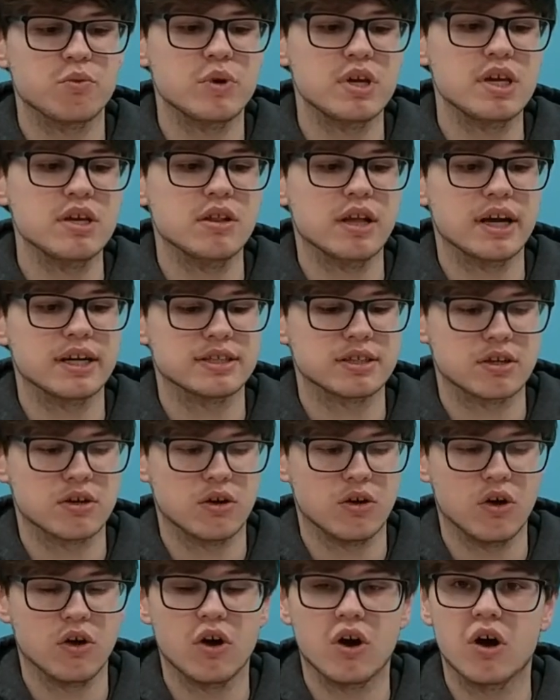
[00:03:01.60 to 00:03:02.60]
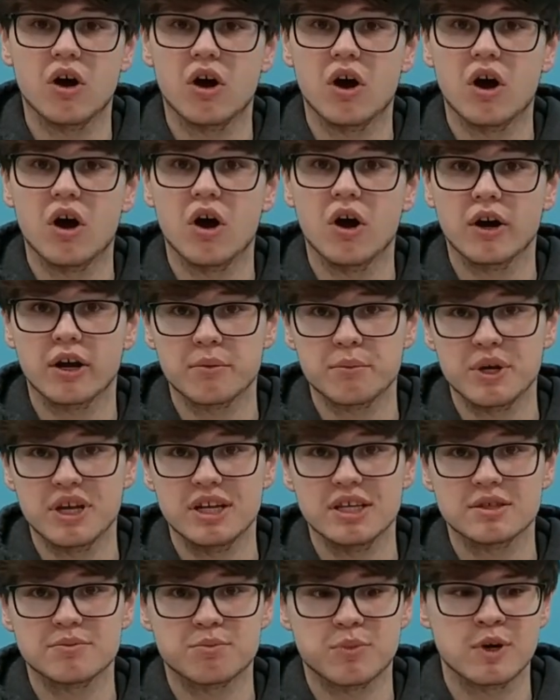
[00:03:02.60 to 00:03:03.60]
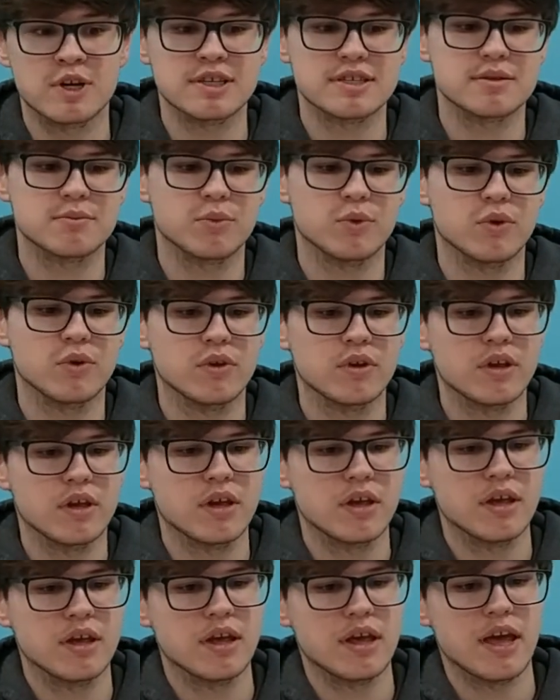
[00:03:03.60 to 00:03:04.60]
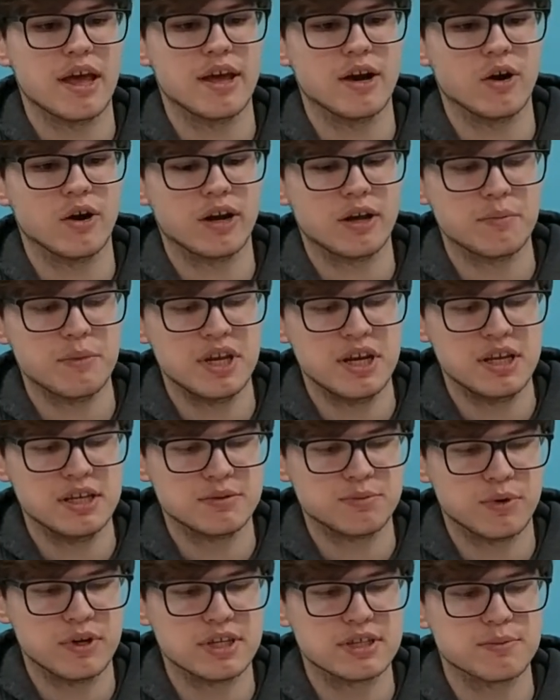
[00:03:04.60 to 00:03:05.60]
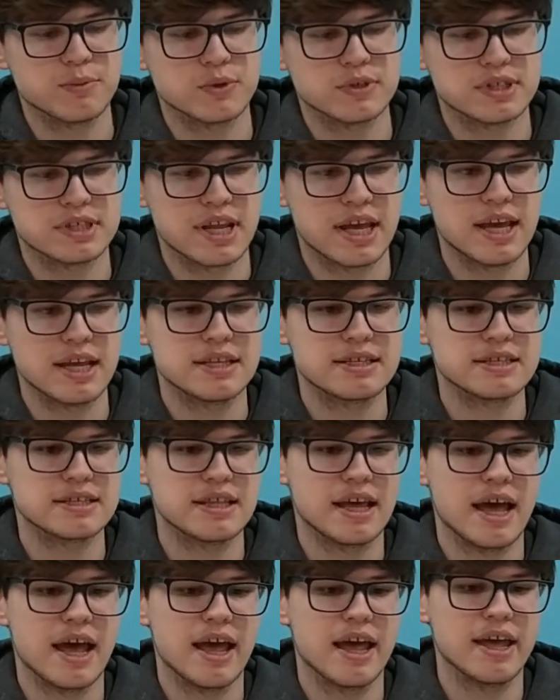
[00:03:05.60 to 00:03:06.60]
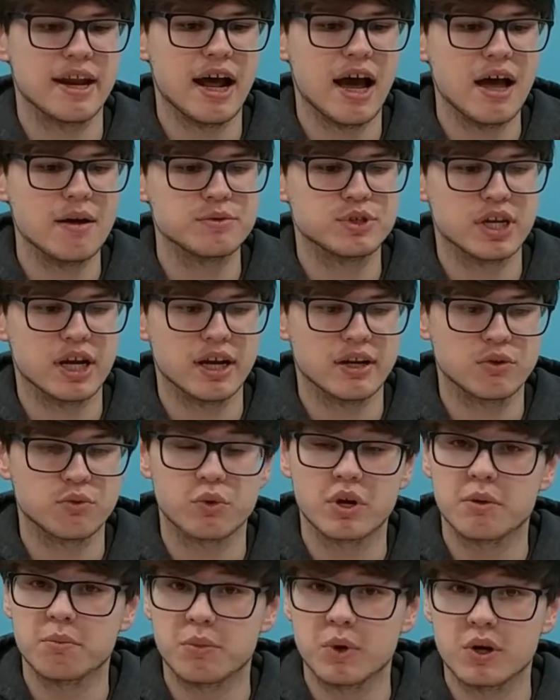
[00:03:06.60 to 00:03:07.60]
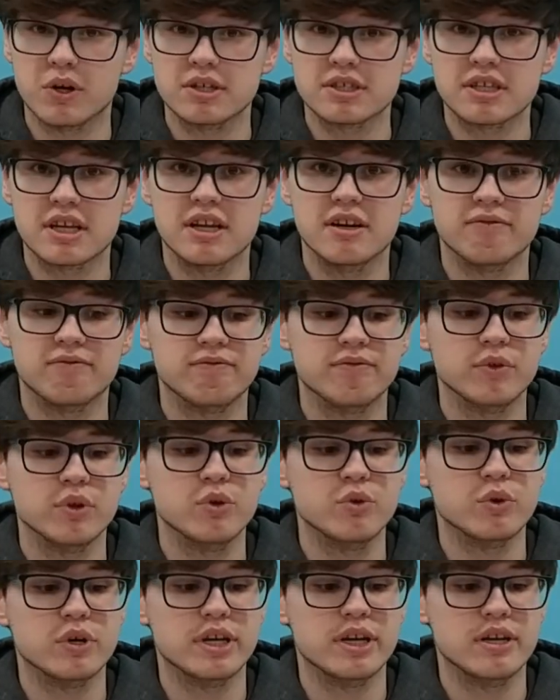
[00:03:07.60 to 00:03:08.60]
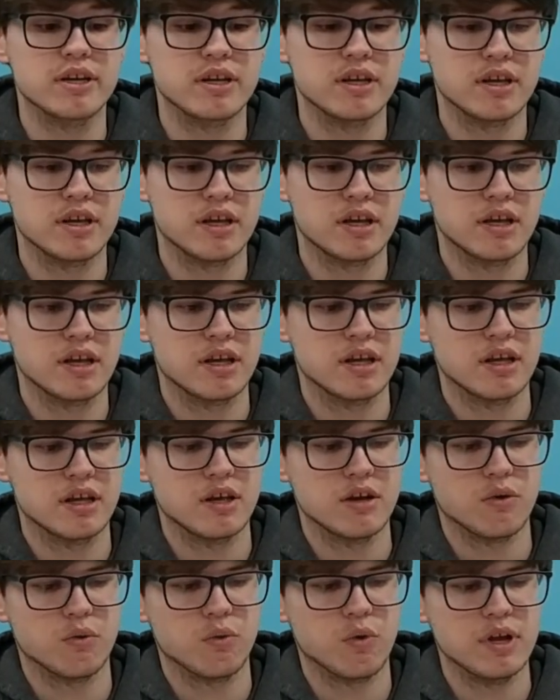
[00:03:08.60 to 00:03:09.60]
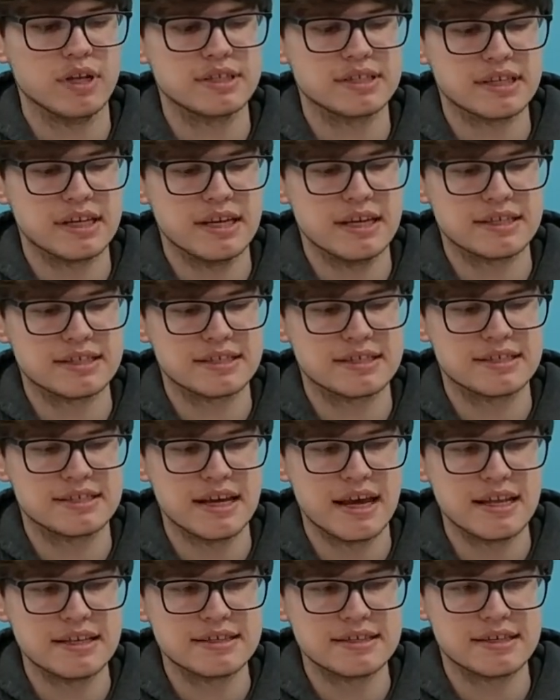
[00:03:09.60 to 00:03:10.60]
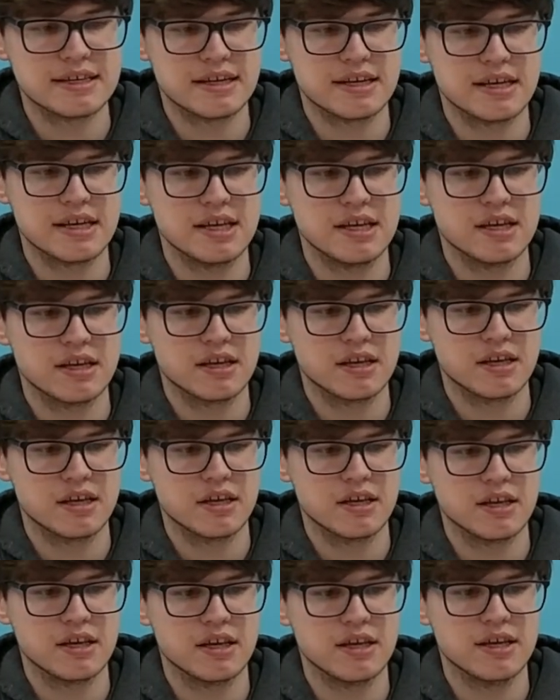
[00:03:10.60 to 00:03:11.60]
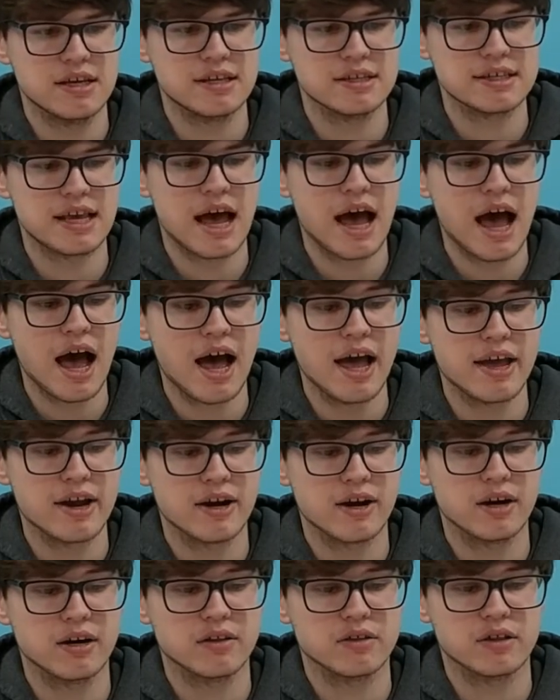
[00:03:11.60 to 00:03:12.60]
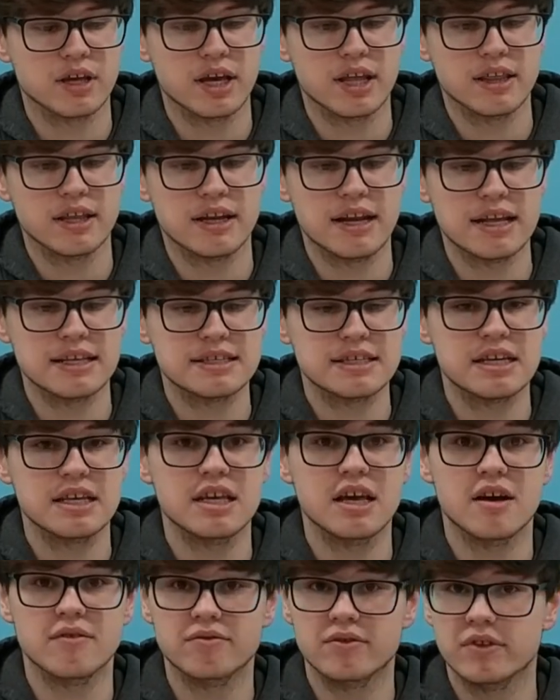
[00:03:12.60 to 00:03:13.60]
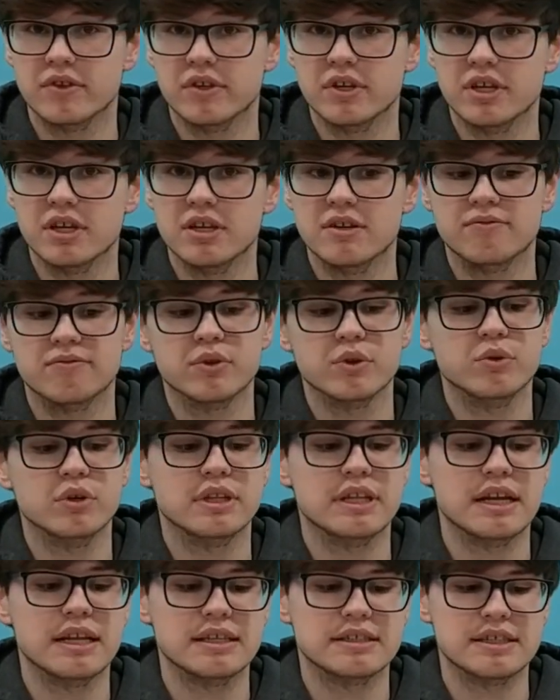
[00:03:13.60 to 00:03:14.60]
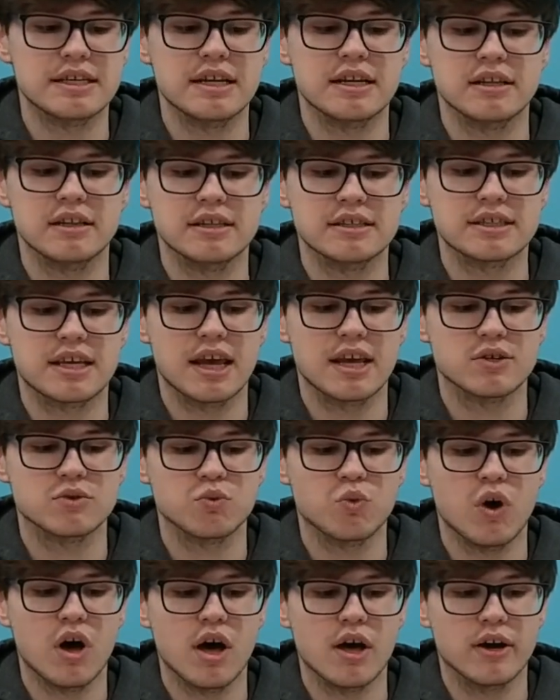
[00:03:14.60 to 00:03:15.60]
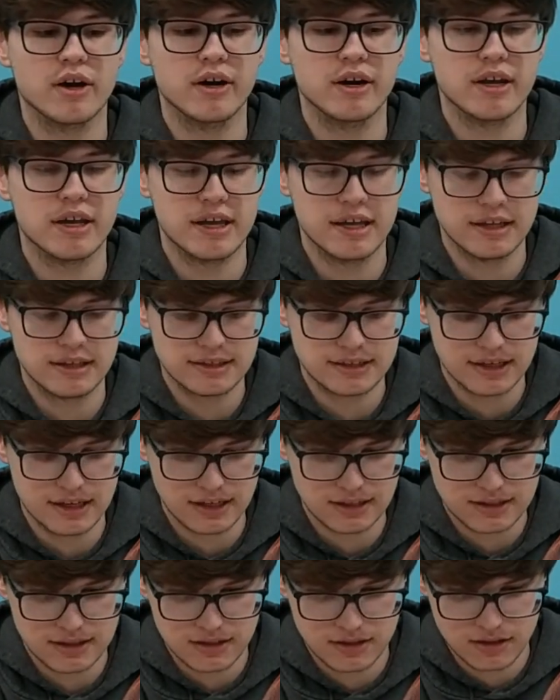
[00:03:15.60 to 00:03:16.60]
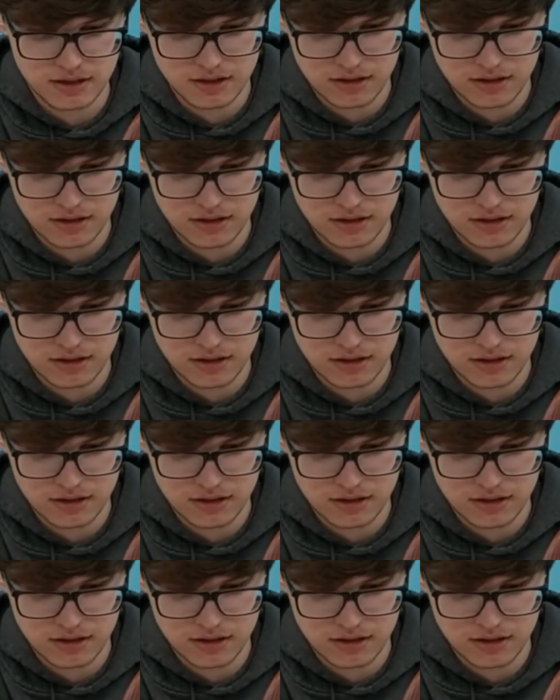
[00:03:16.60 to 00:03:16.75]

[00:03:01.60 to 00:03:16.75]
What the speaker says: we like to call Archimedes' principle. And Archimedes' principle states that an object, when immersed in a fluid, once its density is higher than the density of the fluid that it's in this case water, it sinks